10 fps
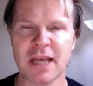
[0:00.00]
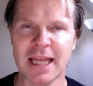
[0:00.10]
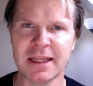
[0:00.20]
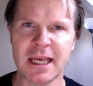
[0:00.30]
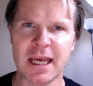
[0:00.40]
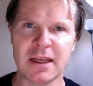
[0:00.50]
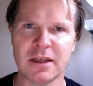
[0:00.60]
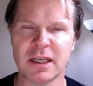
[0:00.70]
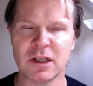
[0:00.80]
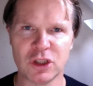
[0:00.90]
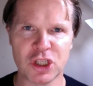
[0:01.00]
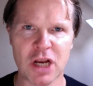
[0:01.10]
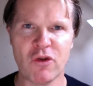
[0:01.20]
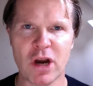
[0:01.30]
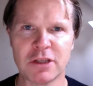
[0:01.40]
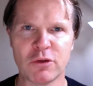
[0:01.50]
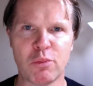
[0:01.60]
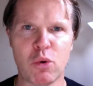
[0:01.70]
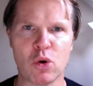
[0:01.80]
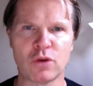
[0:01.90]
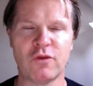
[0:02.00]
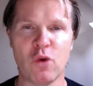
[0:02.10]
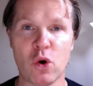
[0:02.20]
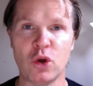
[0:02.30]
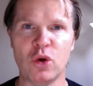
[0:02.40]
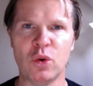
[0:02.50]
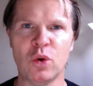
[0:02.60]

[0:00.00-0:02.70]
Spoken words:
at the end, it'll generate a report for you,